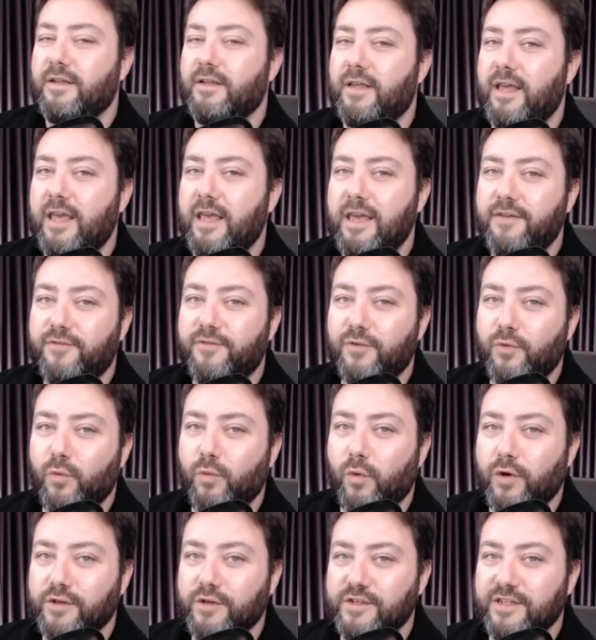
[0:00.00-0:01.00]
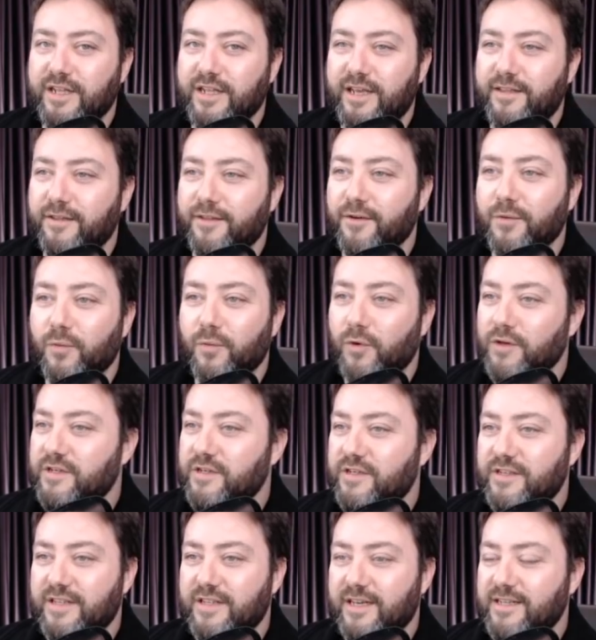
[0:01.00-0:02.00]
Even Wozley, though.
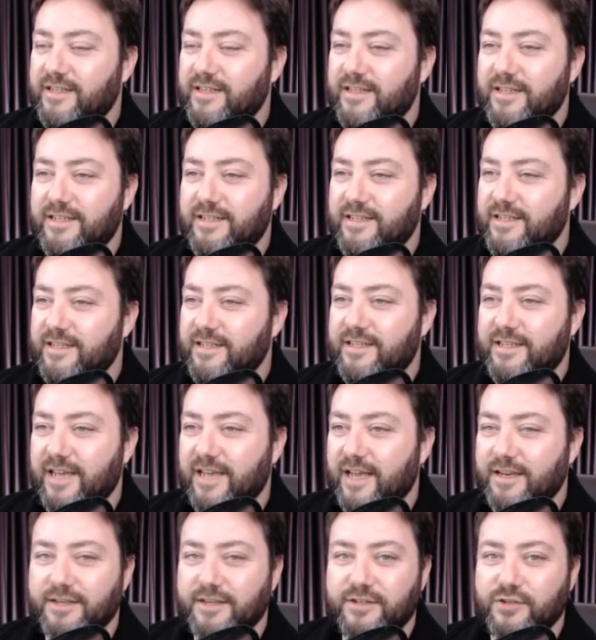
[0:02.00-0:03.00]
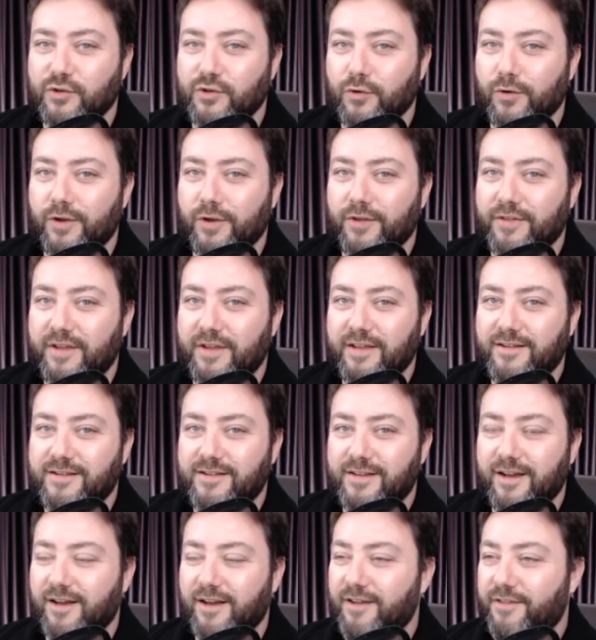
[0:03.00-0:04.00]
This is the saddest story on the
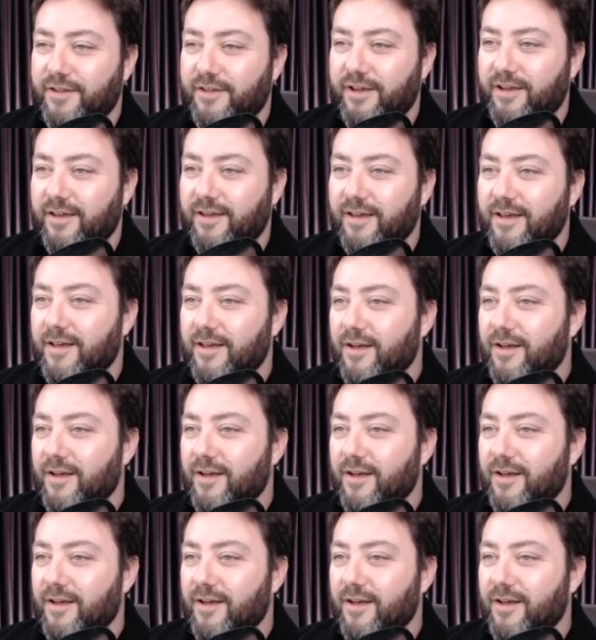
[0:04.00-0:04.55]
internet, I think.